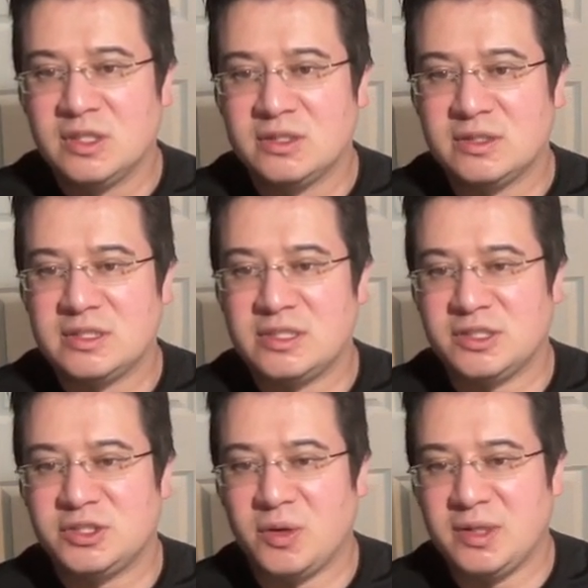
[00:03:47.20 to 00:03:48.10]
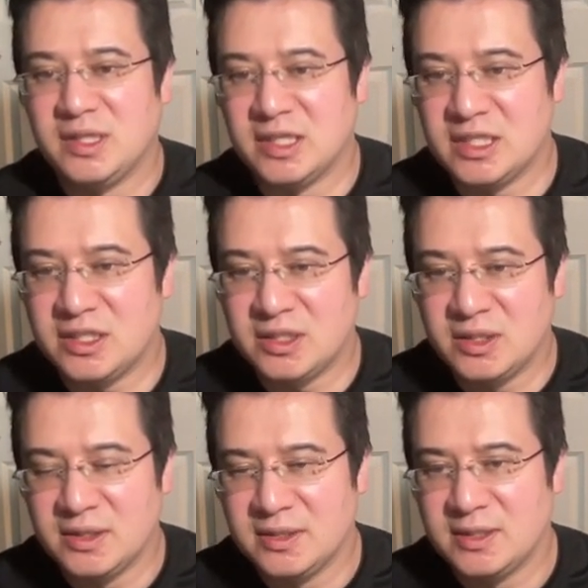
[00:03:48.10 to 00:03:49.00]
So this is just showing the
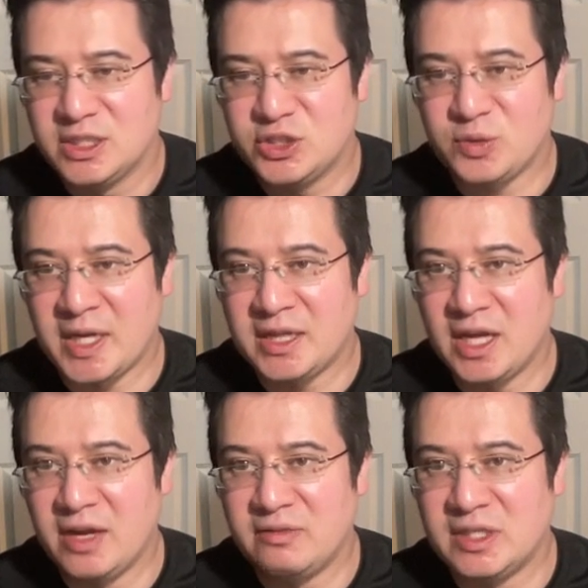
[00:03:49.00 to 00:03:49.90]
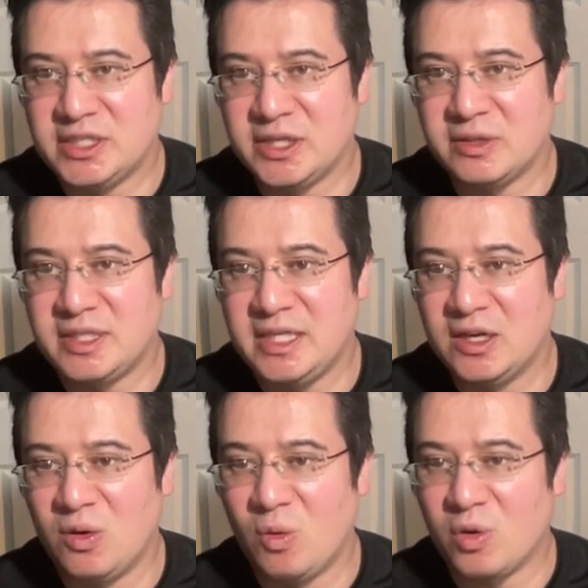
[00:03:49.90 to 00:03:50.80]
strength of the
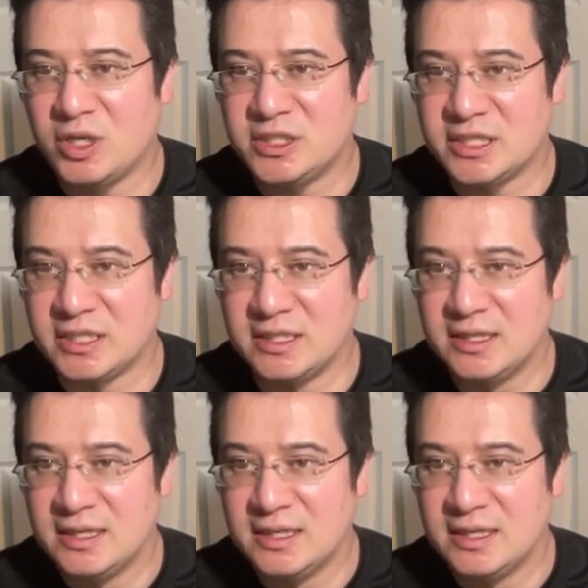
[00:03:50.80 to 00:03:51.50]
Giratina Origin,